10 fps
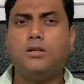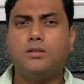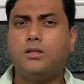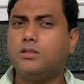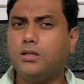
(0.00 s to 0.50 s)

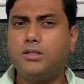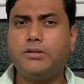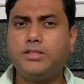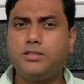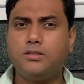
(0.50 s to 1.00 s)
The third
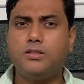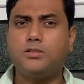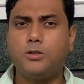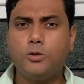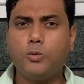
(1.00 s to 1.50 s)
reason is
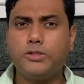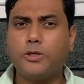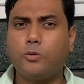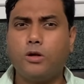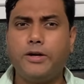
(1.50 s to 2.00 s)
to do with the
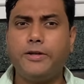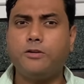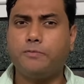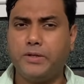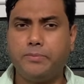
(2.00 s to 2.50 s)
quality
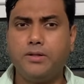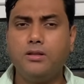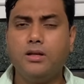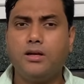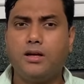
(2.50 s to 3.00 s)
of people
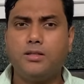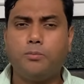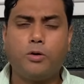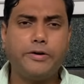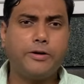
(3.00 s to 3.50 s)
and the
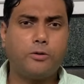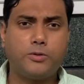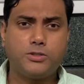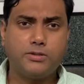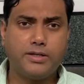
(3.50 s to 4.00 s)
bonding
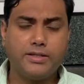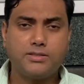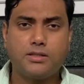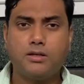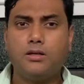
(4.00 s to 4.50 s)
opportunities.